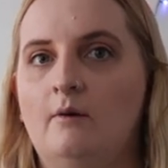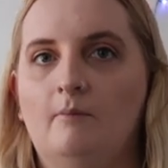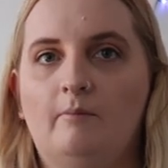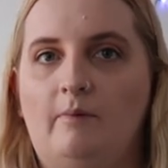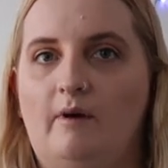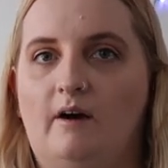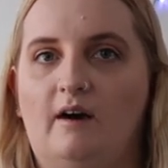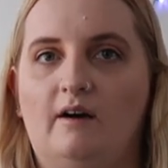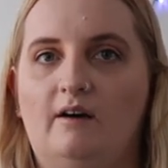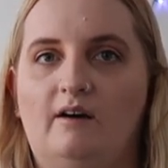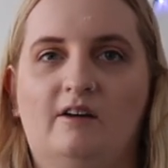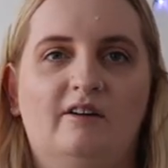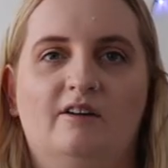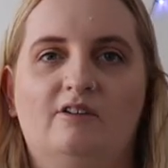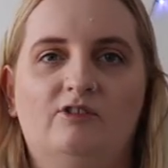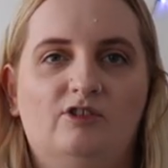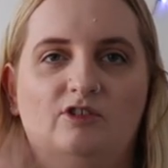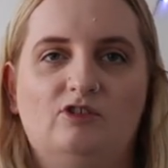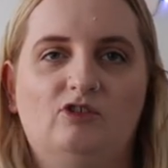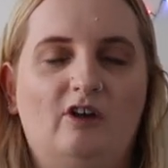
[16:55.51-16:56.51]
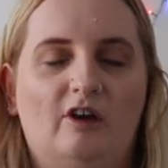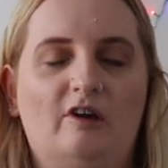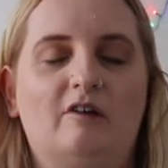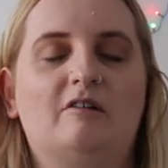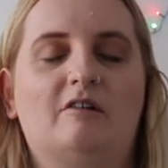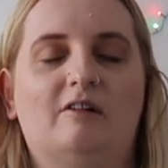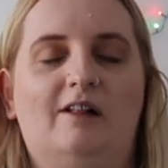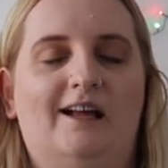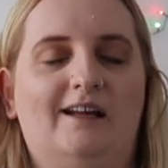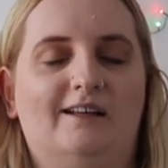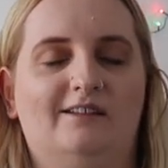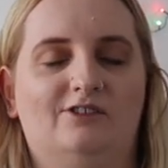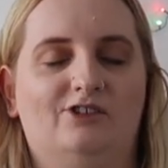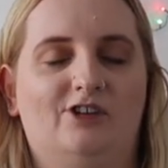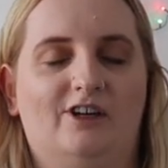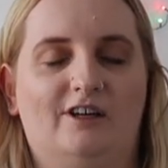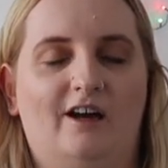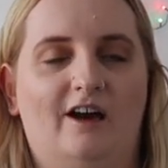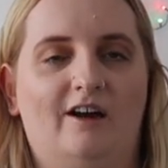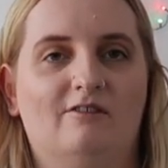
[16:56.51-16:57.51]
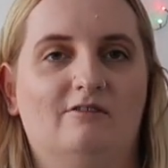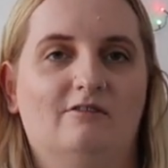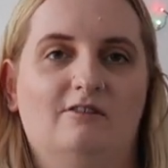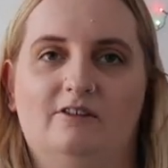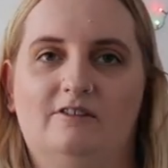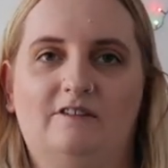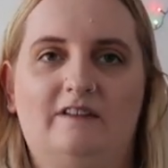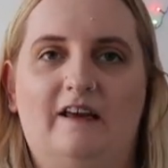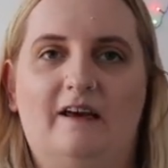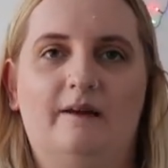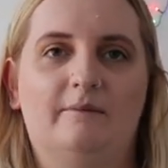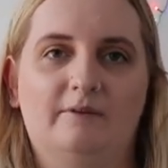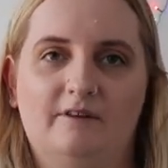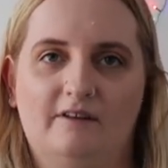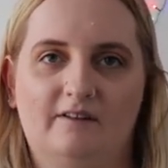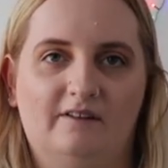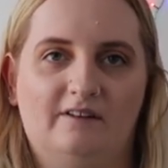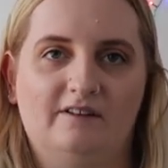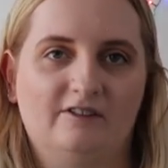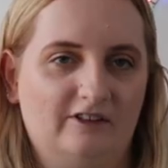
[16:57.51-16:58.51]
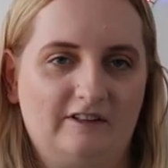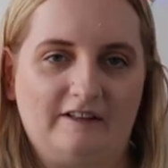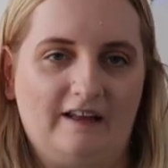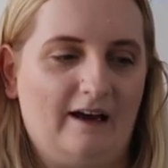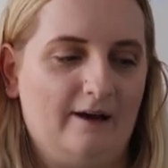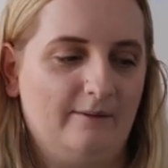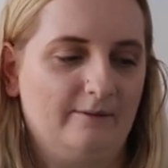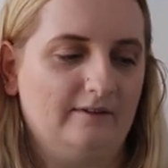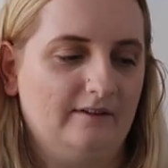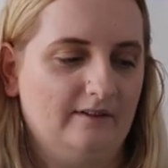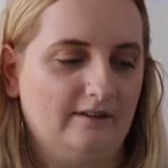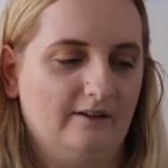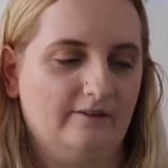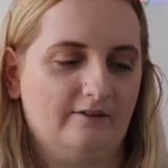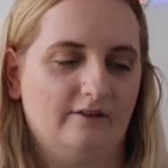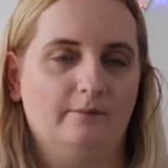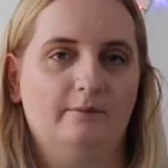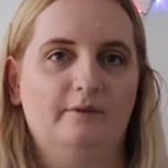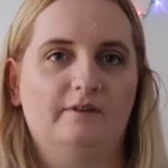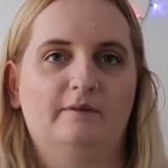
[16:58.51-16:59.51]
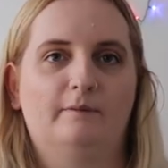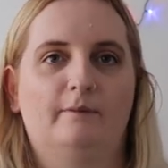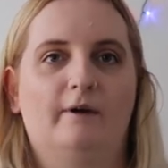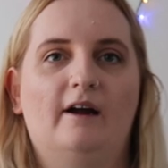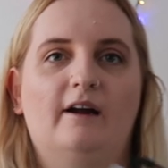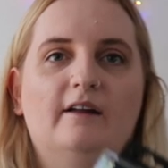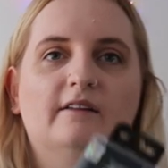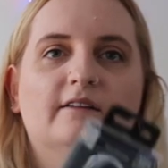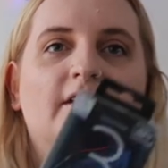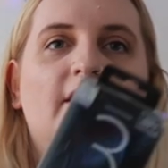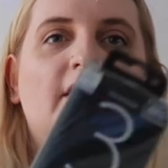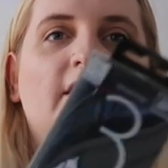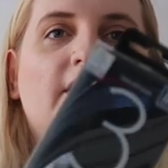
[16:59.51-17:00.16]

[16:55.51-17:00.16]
But just go and check out Glossier because I just absolutely love them as a brand.